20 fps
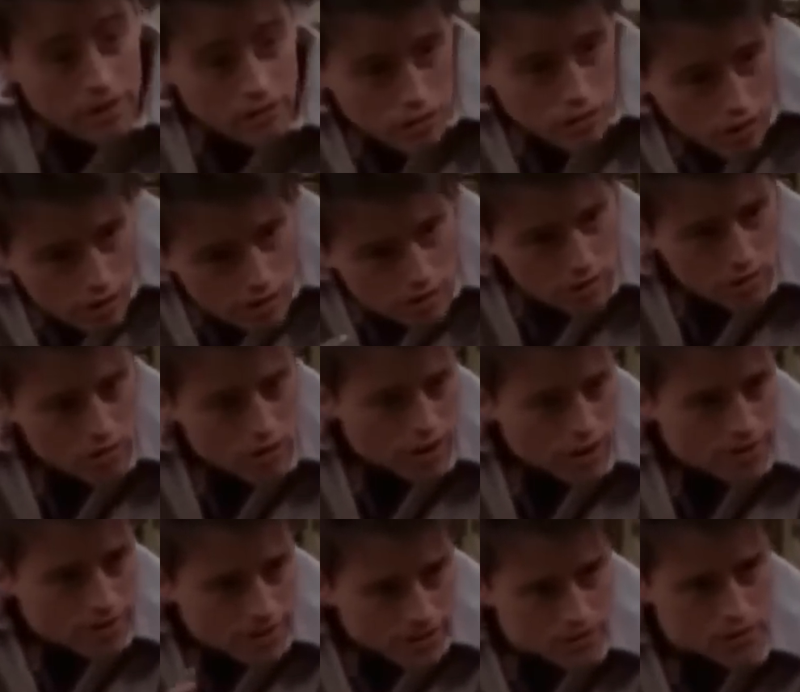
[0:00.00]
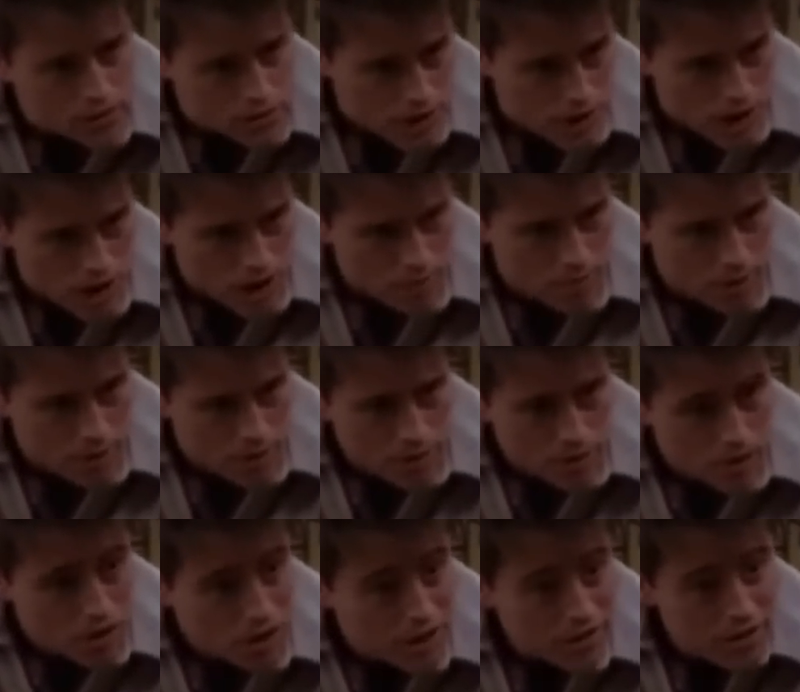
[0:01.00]
long as you got this job, you
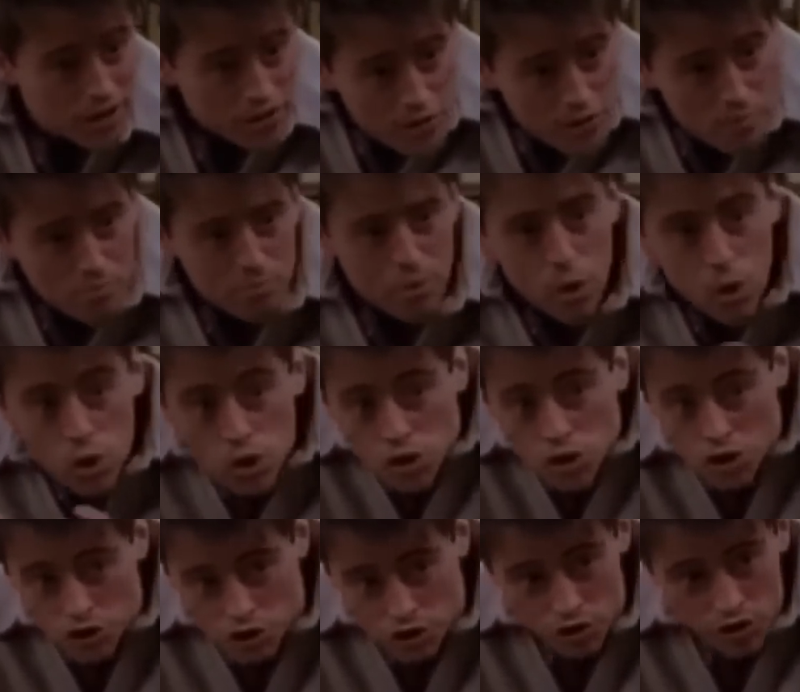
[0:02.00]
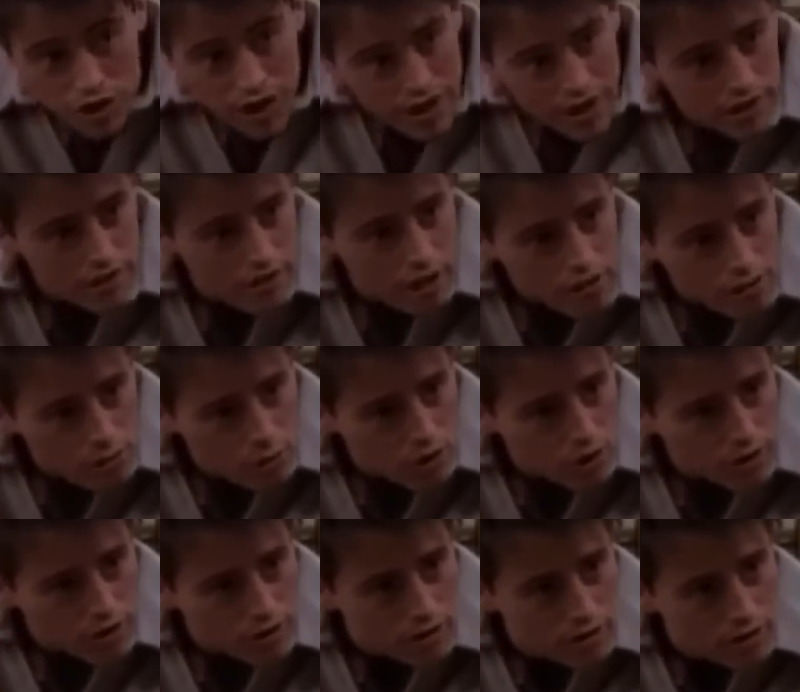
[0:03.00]
got nothing pushing you to get another one.
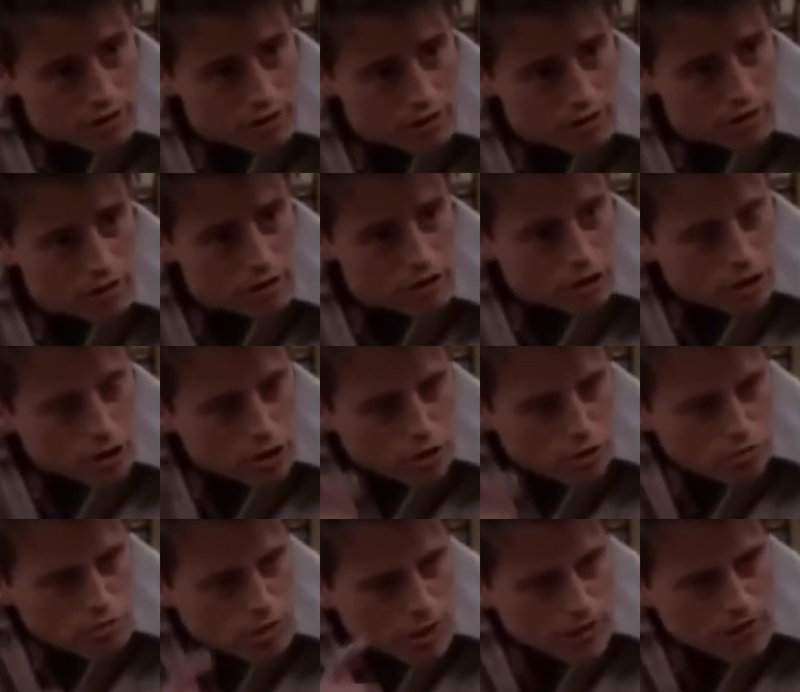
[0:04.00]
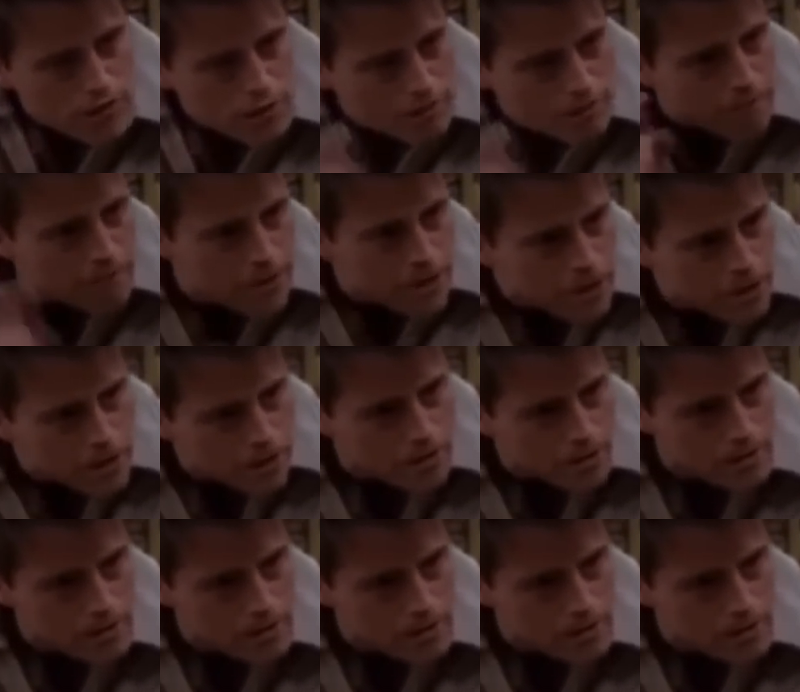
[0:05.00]
You need the fear.